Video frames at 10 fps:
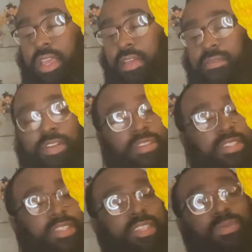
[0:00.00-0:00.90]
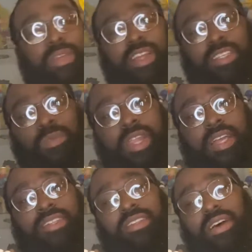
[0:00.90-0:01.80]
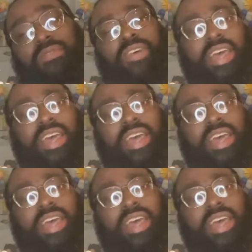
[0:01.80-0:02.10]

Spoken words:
Versus this one here is more like a soft